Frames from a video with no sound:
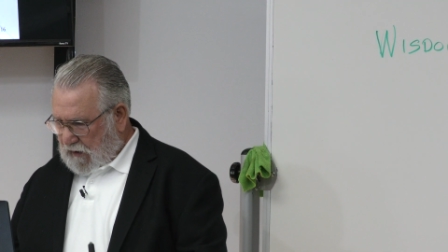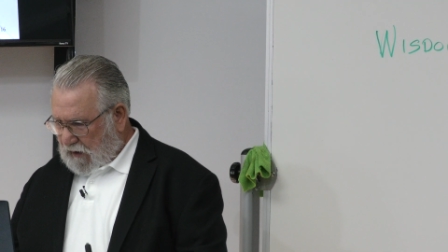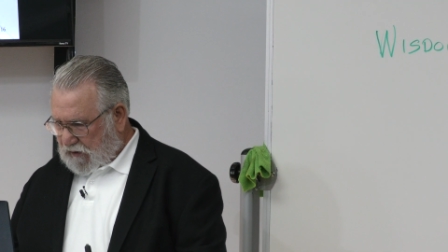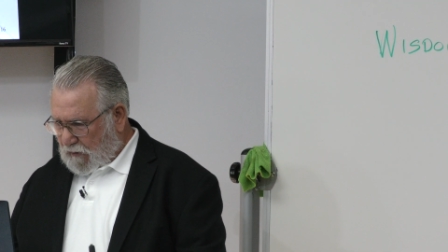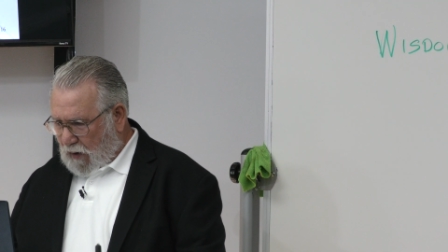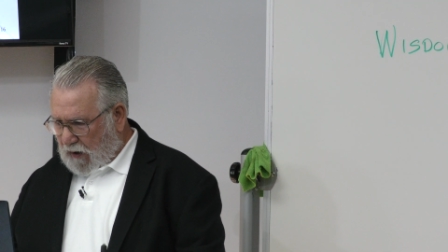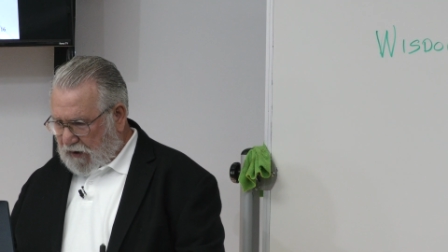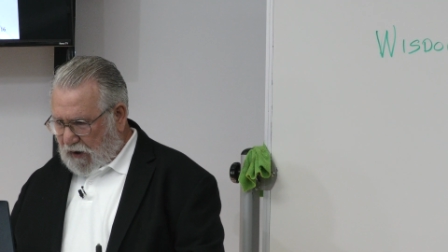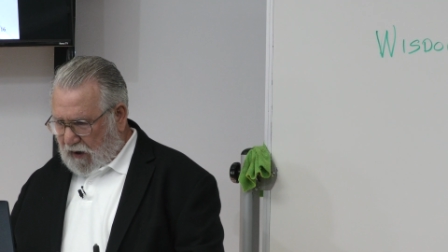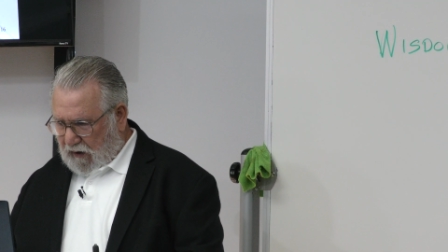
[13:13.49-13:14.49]
some
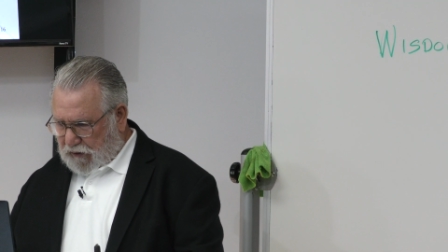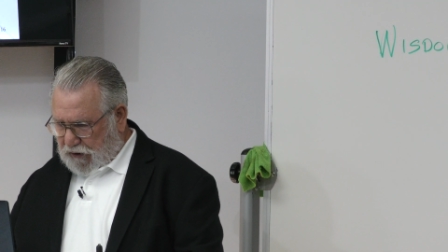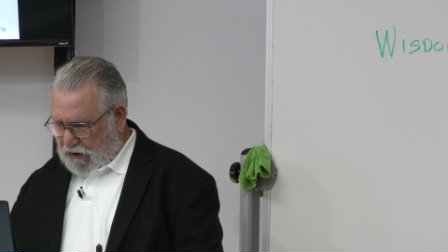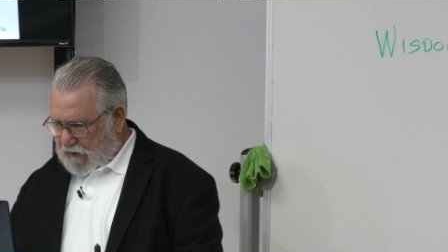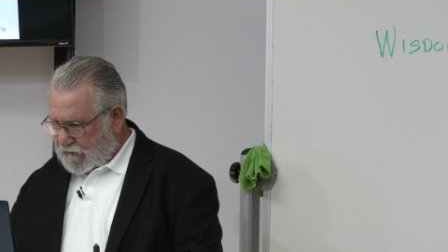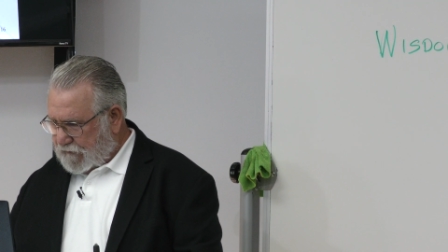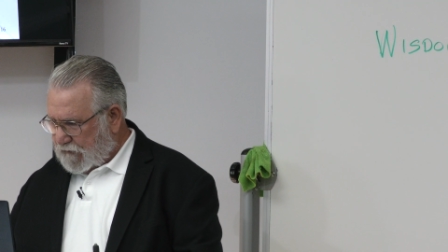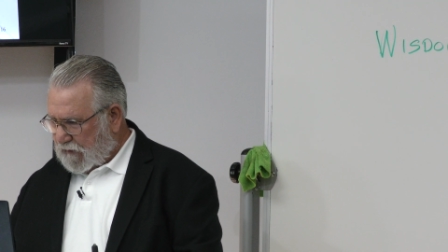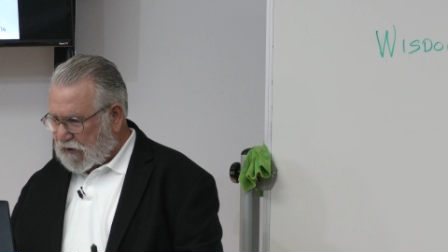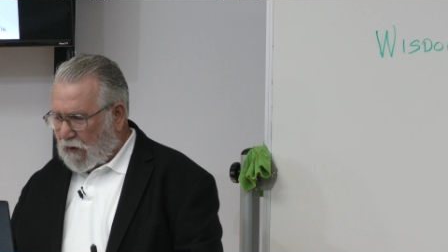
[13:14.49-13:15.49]
archaeology.
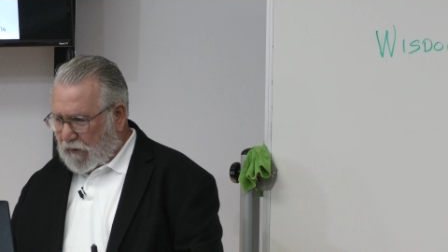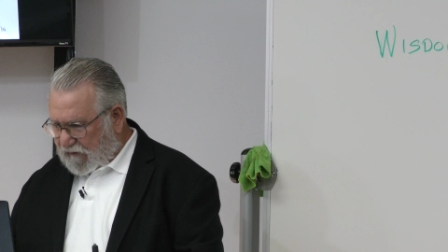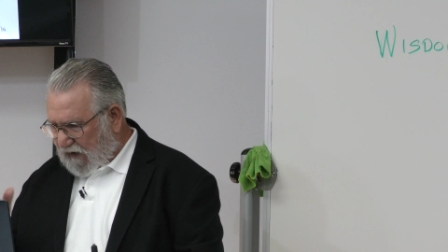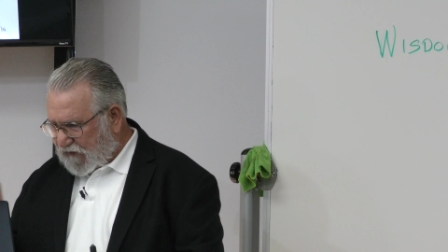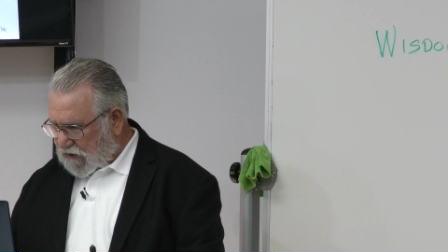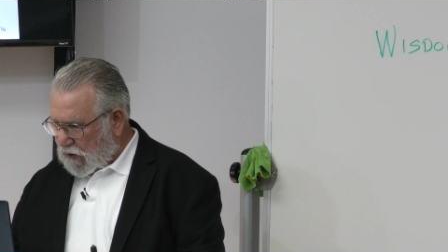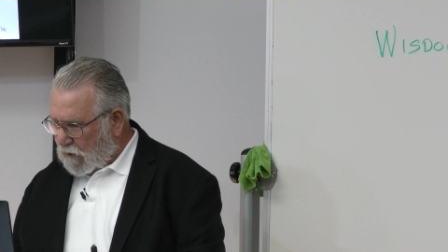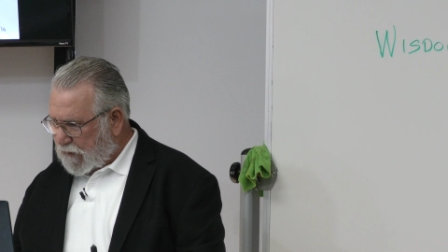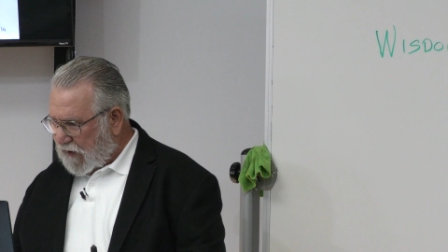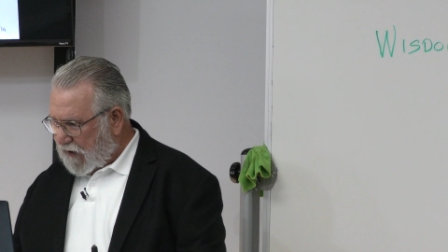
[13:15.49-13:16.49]
So we've got this whole
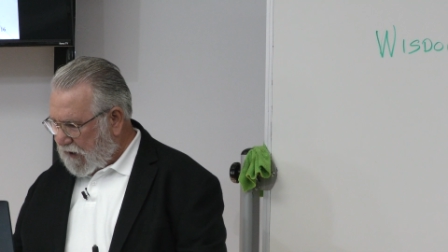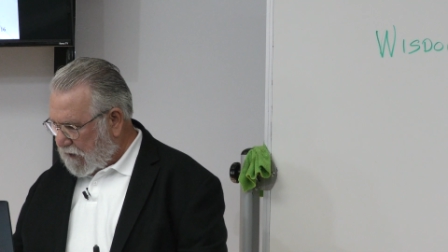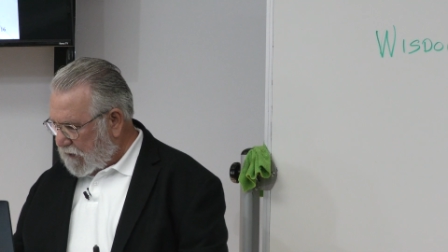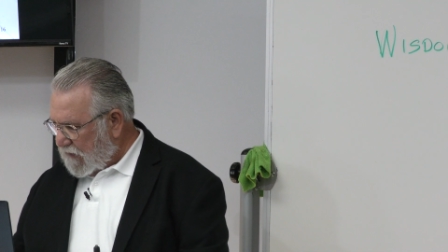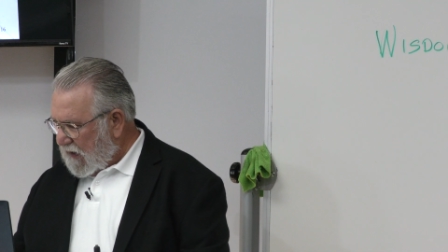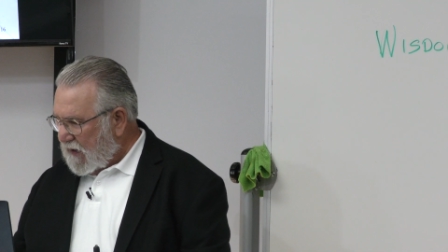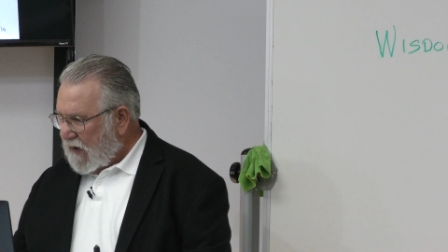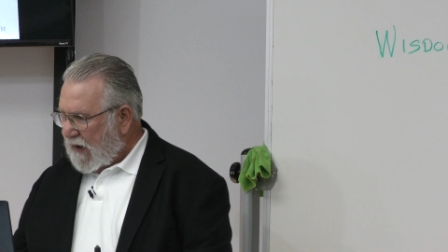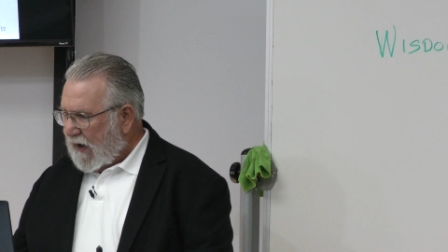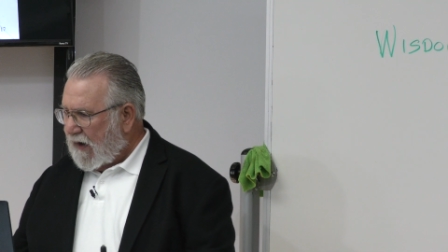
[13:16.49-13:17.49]
period here.
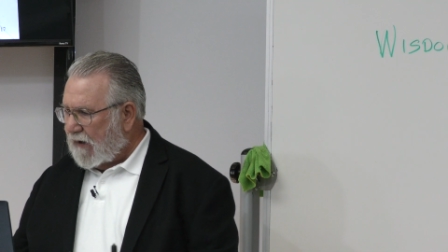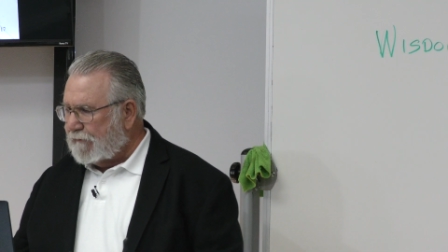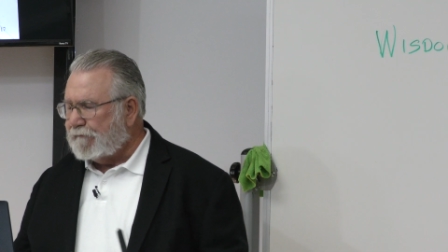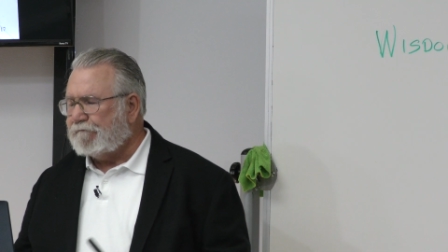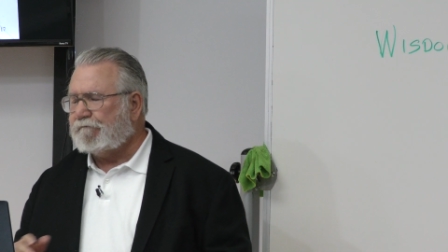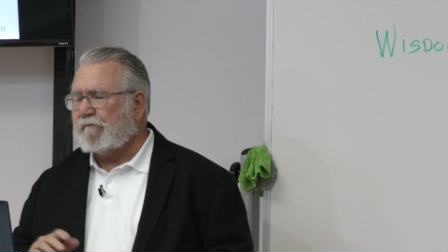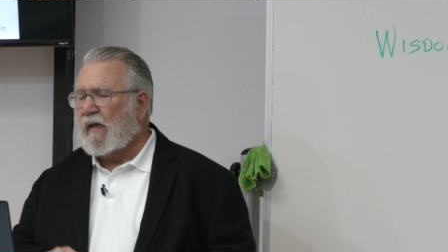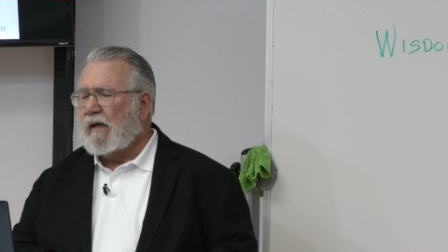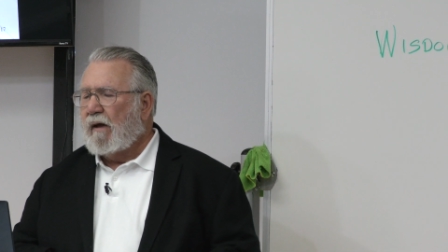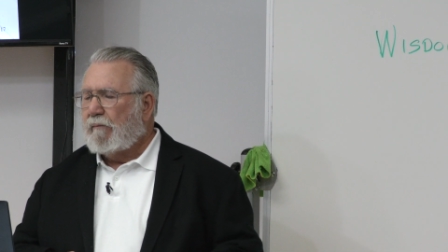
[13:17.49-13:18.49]

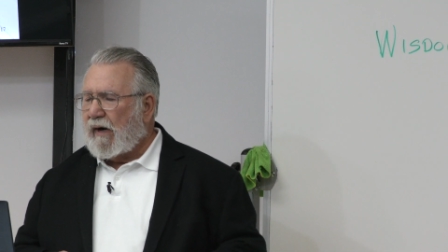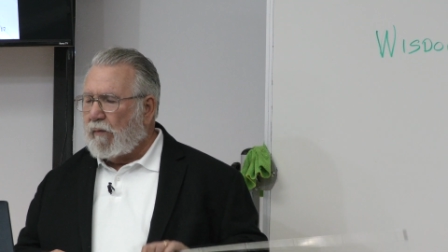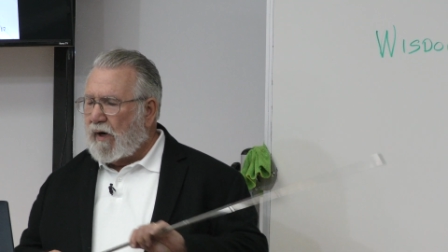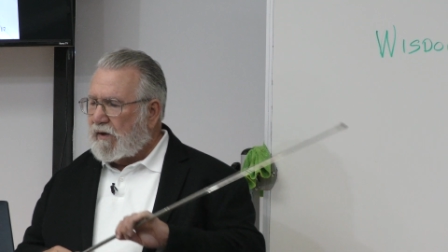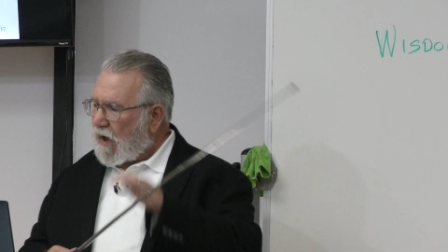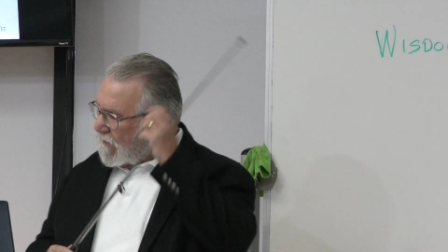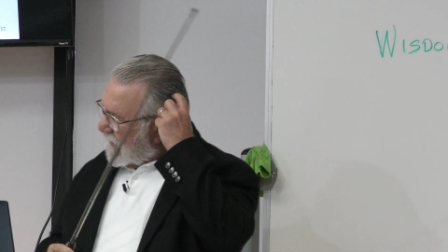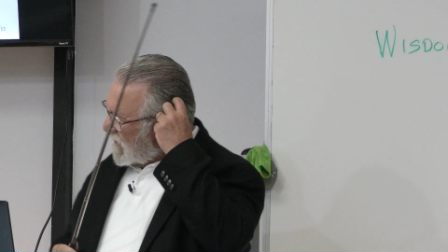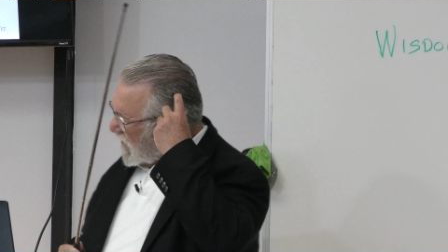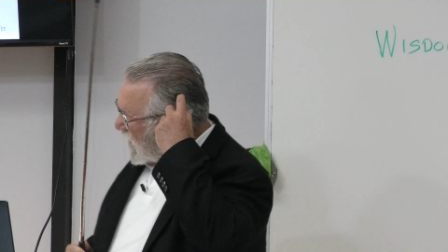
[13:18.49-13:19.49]
But I want to talk
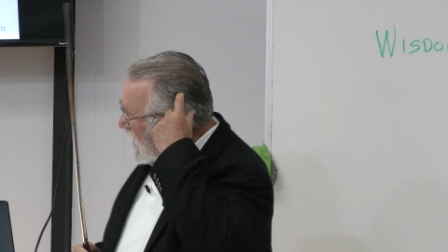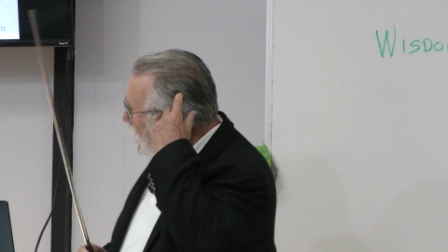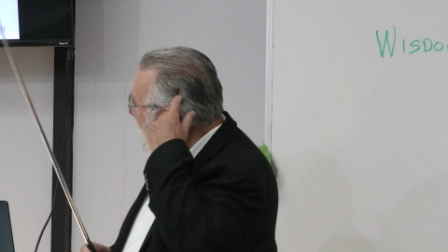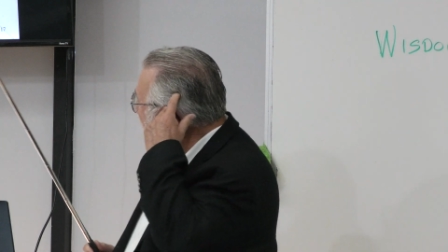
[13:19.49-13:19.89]
about just a little bit